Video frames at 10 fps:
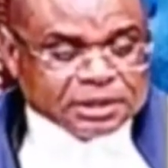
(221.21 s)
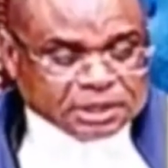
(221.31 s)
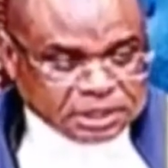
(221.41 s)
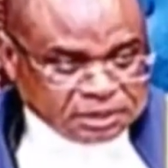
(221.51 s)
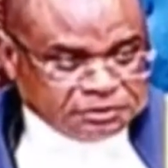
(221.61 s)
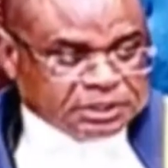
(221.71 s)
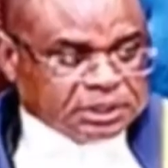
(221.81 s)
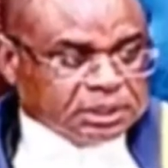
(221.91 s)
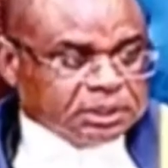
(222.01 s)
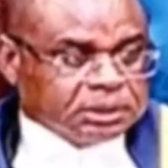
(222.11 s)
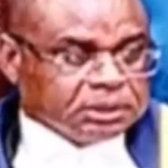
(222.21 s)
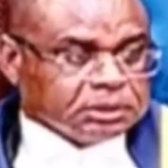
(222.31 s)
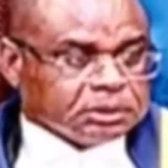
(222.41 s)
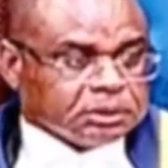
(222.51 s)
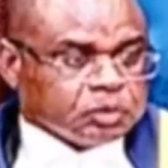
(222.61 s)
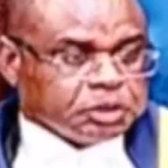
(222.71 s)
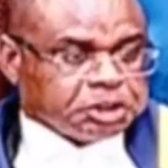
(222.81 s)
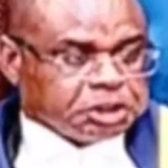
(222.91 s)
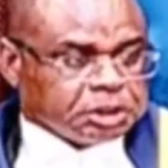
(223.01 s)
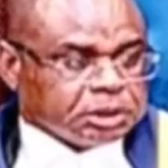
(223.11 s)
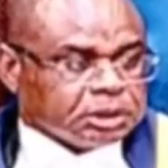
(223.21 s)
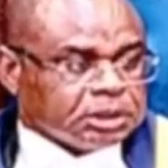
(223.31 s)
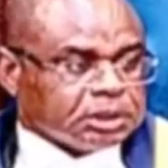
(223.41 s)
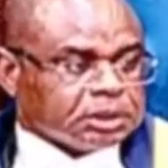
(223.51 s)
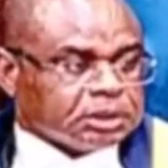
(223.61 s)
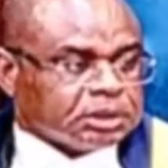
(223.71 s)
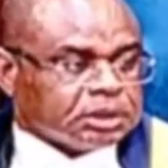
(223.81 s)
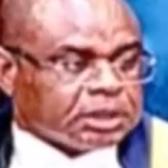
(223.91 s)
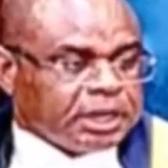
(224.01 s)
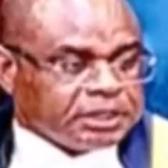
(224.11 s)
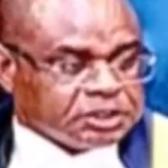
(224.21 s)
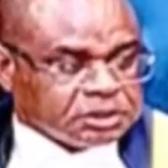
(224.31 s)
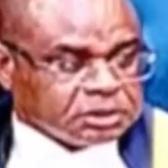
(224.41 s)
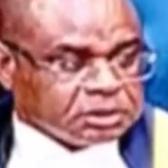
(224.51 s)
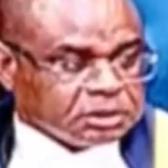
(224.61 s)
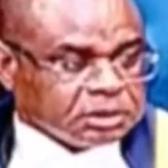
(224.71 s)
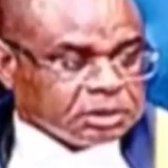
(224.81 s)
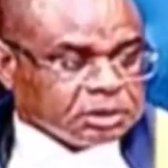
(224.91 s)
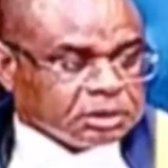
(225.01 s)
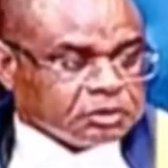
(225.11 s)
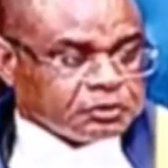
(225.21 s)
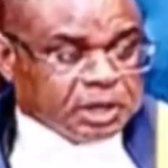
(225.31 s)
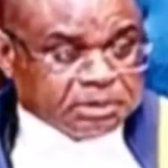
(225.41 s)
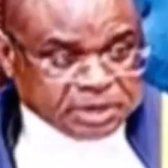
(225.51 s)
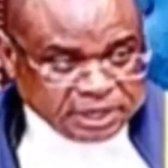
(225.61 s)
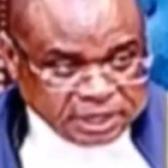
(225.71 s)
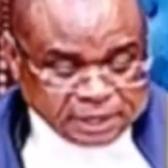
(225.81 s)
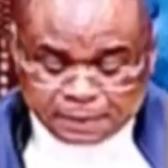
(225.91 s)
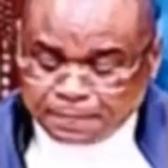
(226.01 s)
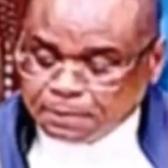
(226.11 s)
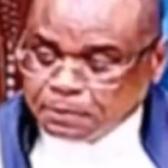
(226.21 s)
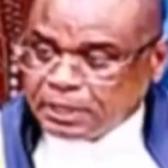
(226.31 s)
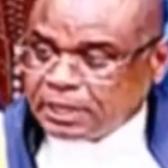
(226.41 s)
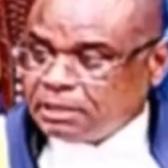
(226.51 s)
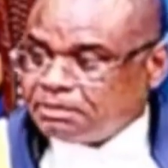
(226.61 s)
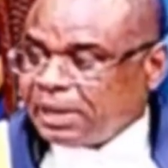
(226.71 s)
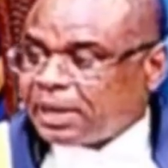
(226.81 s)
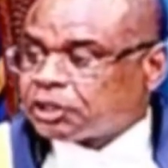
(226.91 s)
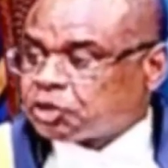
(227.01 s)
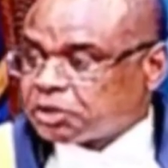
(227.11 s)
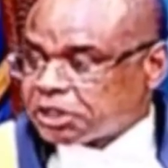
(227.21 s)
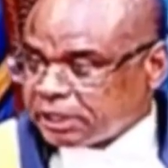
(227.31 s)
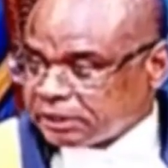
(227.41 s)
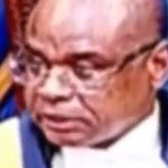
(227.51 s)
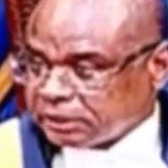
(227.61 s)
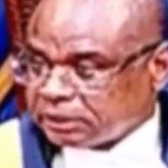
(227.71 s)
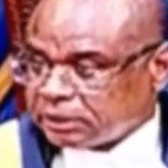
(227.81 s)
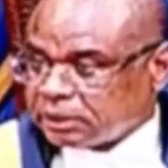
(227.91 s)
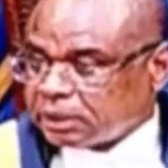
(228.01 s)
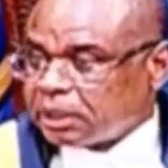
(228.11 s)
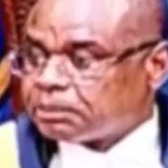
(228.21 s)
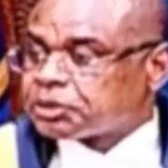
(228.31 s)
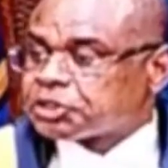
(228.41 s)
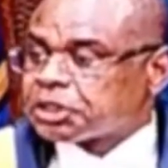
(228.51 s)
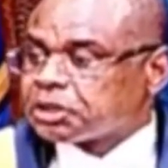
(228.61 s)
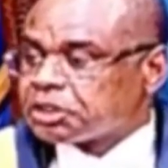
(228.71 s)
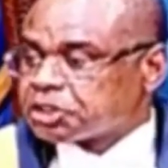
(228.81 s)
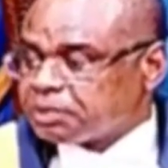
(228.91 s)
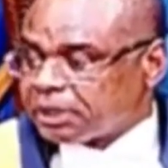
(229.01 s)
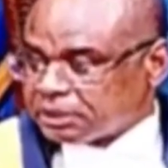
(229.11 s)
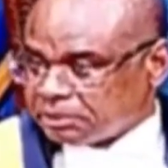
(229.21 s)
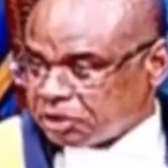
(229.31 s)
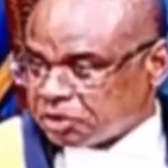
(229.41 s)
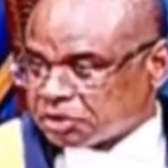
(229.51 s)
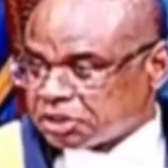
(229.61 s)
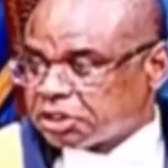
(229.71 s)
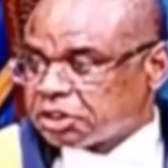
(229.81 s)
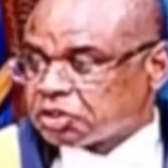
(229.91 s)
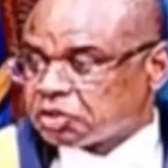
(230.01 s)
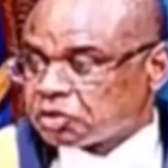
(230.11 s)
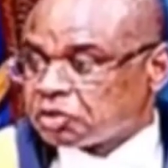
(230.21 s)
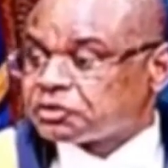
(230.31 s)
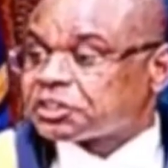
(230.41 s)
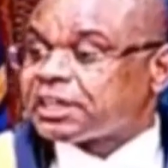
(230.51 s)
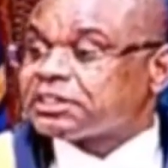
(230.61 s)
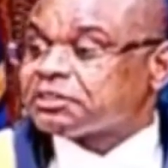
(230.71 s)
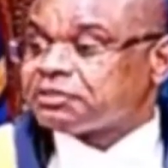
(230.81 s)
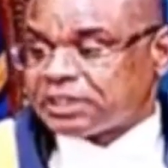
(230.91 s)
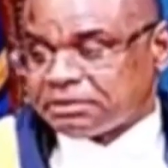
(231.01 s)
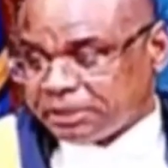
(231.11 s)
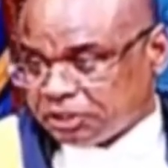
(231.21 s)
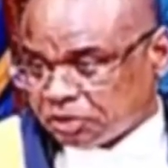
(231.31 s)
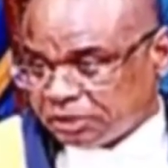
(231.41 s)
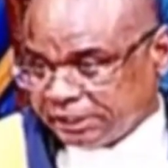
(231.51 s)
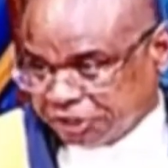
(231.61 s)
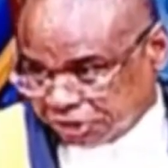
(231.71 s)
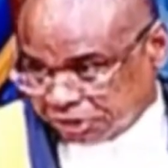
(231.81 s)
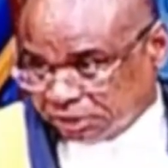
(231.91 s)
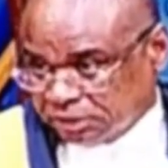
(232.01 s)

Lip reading: Thereafter, we shall rise for a break. We'll come back at 2:30 and prosecute this matter because it is of such a fundamental nature.